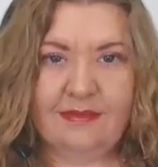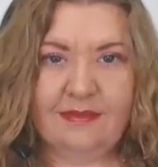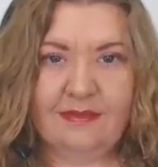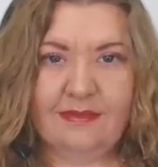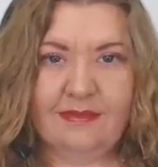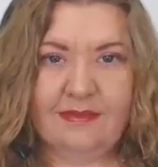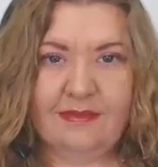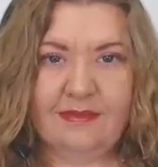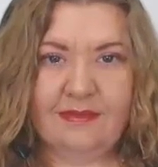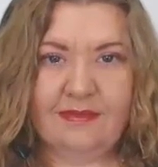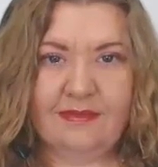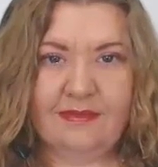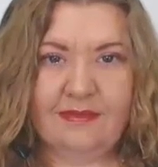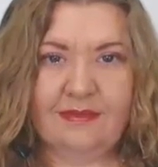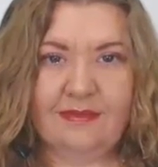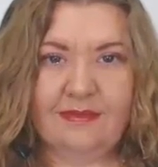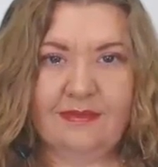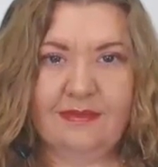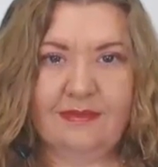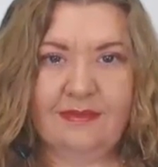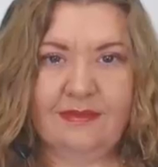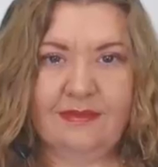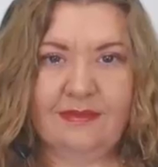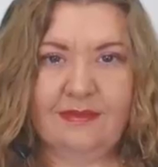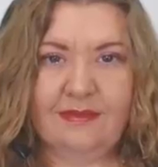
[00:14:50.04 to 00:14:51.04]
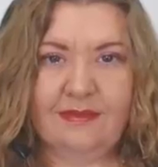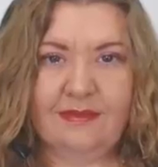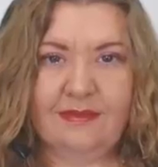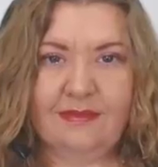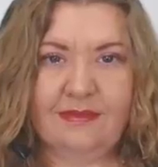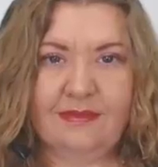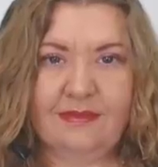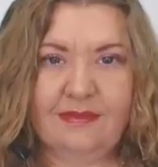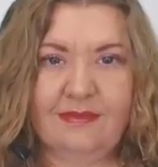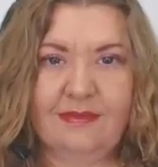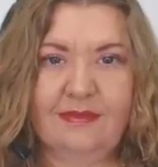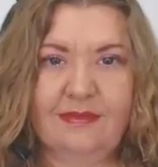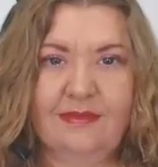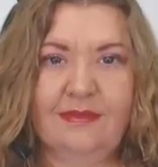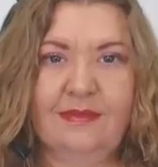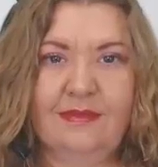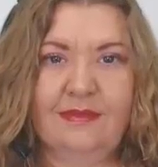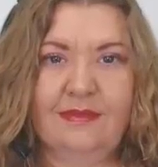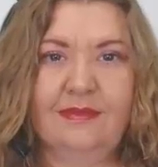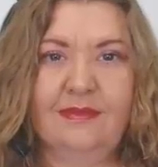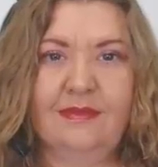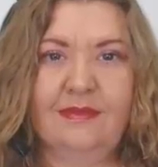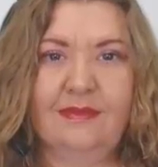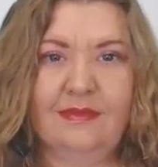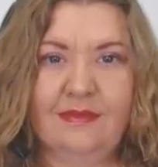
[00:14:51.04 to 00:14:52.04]

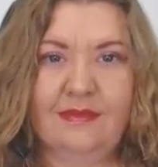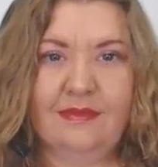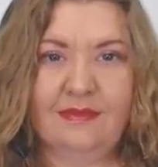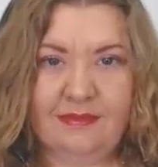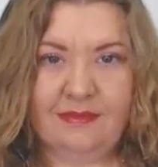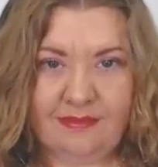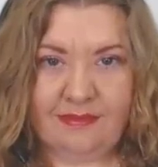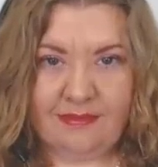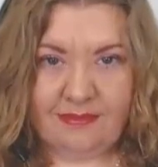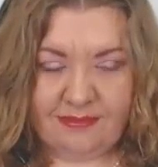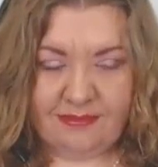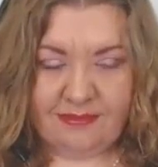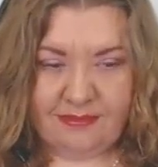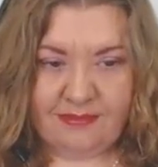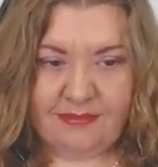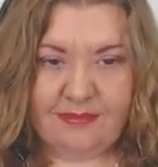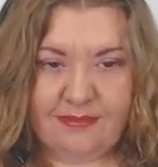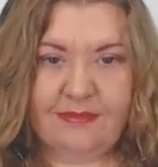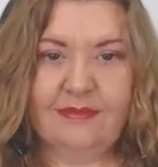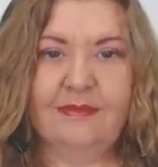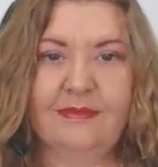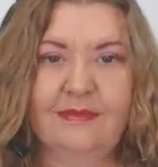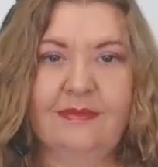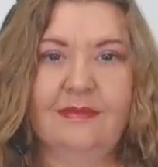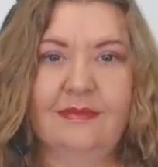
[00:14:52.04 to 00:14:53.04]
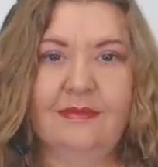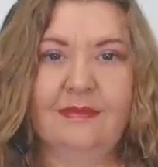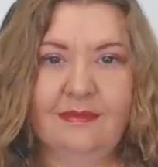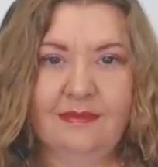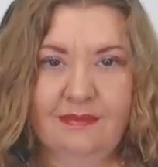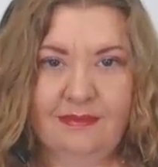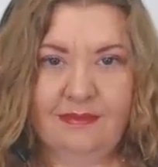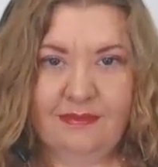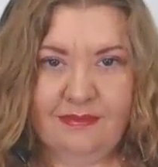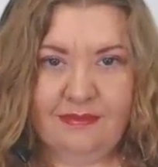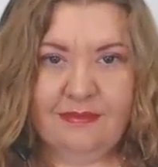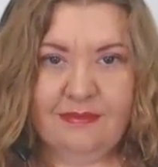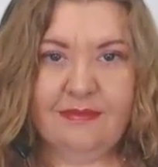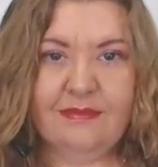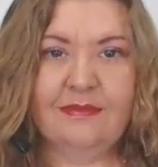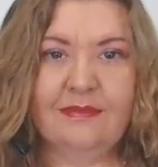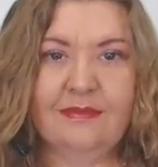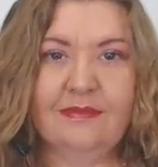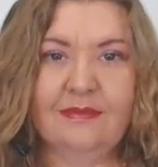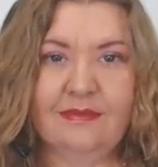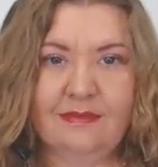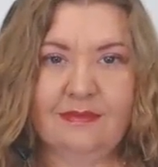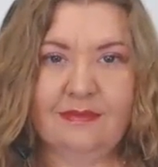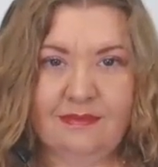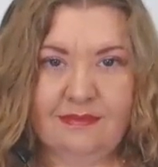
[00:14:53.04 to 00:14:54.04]

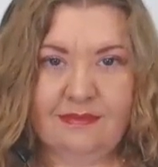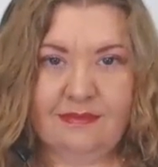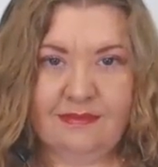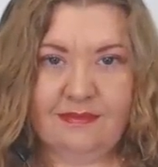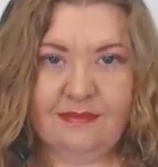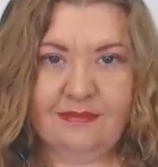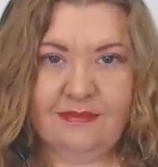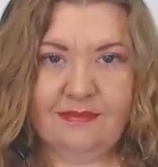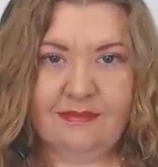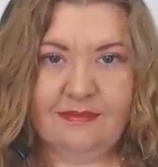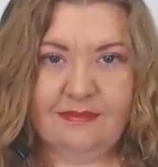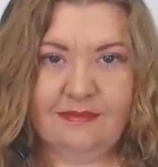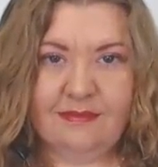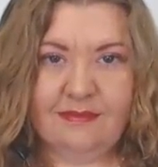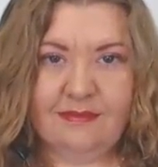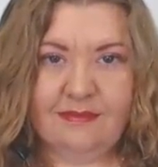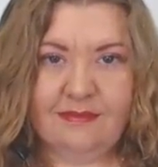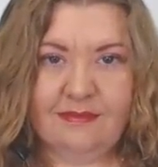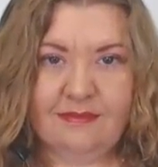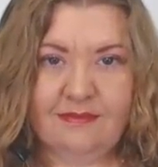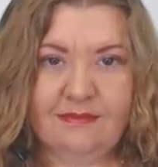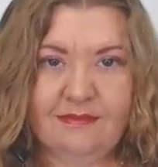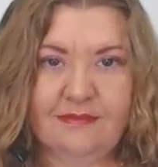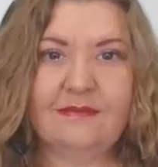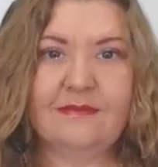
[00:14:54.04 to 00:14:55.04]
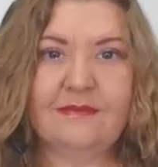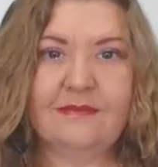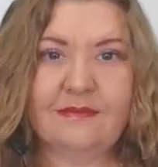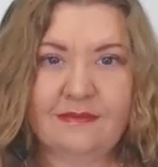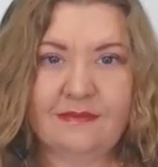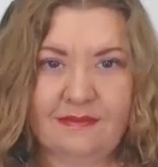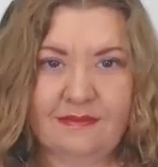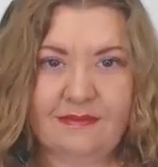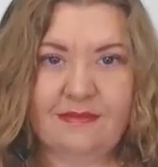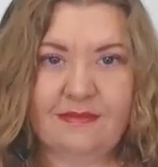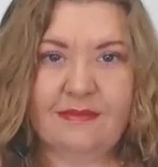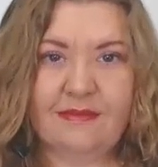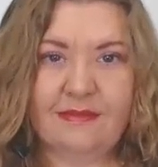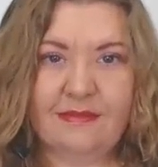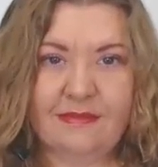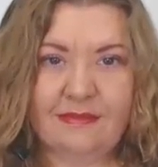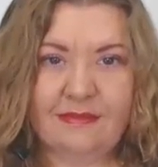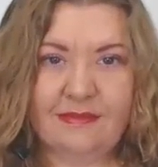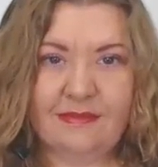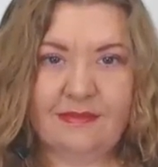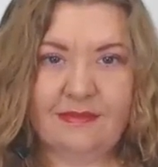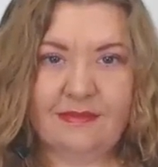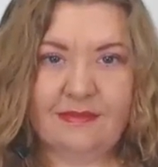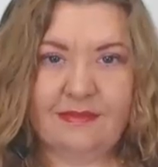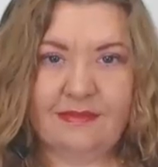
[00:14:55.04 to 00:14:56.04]

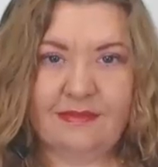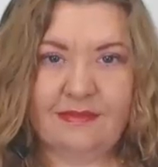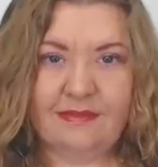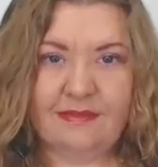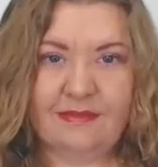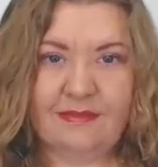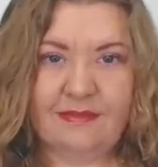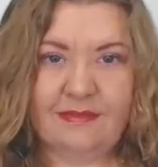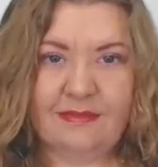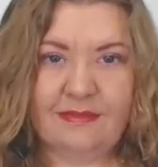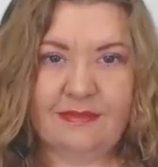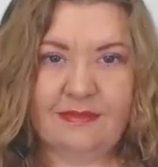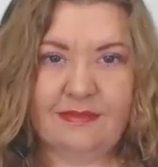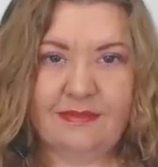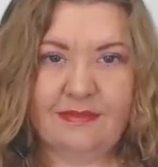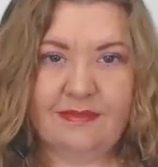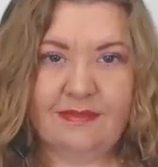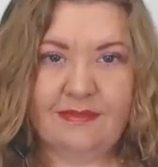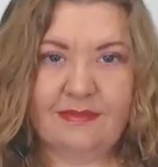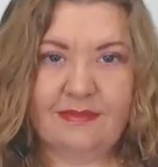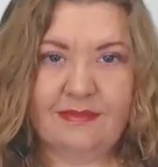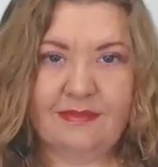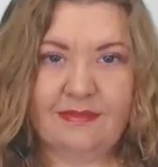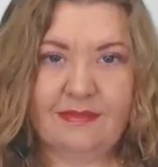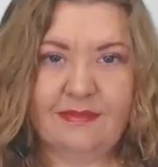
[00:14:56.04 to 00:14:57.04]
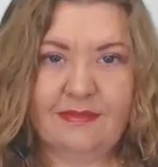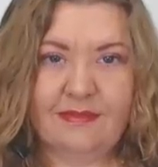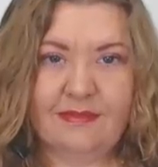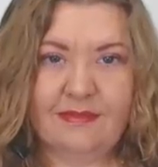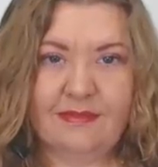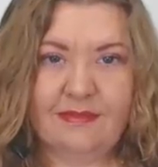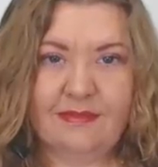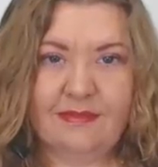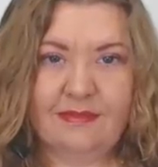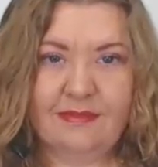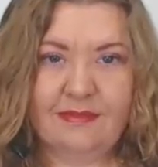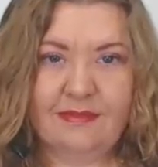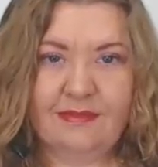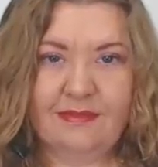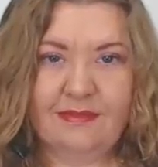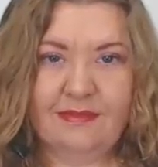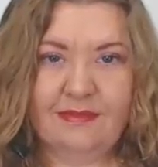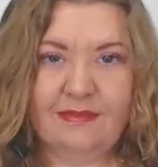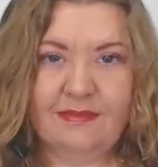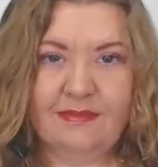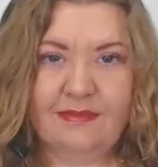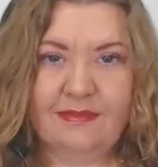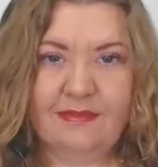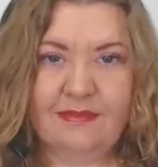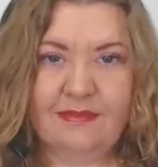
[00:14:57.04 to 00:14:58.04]
The person shown says nothing.